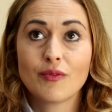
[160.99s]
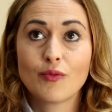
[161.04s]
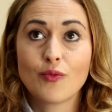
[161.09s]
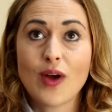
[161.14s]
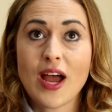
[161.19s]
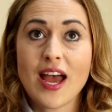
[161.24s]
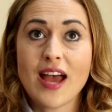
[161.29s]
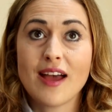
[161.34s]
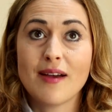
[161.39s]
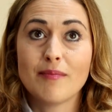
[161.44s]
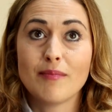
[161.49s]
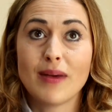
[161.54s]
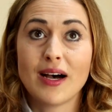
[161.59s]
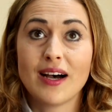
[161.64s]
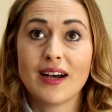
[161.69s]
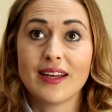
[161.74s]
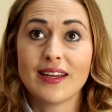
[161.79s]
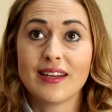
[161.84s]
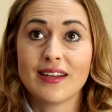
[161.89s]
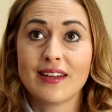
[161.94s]

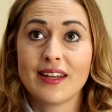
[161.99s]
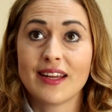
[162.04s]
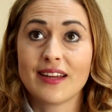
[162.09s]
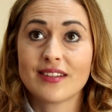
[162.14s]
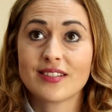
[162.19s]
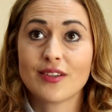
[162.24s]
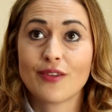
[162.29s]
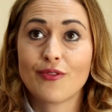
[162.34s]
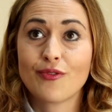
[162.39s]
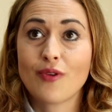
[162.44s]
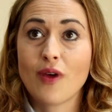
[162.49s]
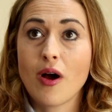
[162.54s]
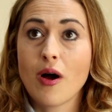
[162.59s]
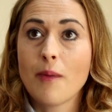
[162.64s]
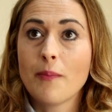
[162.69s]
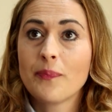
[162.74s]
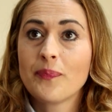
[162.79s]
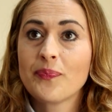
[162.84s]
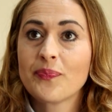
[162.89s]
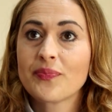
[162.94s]
my links are
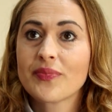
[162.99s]
from.